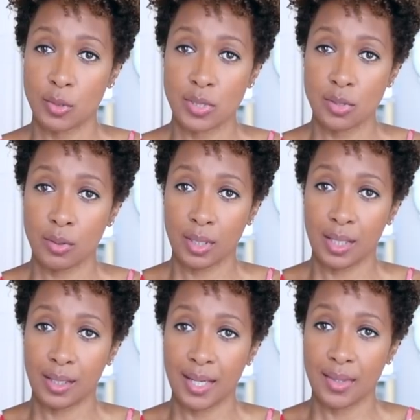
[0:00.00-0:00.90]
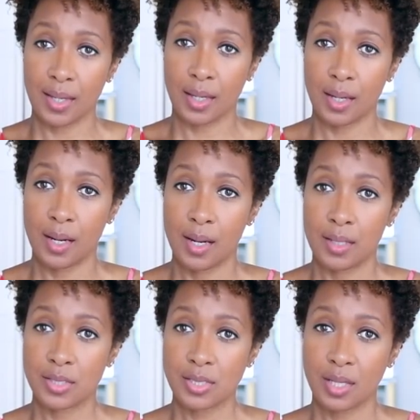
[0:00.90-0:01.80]
so it's not cut like that,
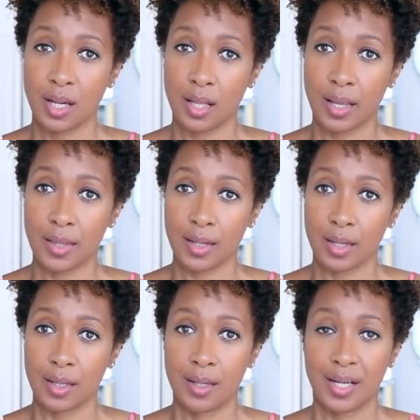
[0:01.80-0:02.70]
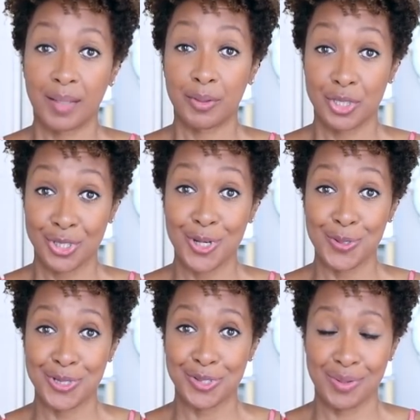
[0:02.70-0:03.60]
just cut like that. And I'm gonna show you
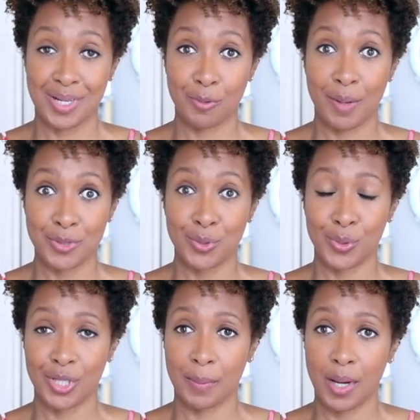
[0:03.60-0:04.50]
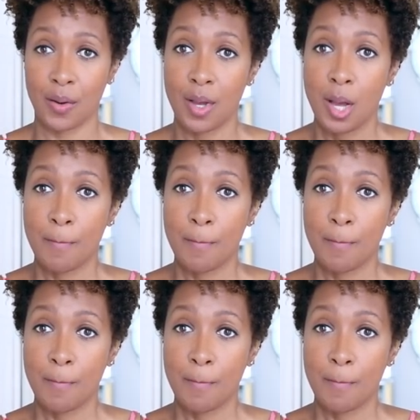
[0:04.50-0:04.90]
on screen what I'm talking about.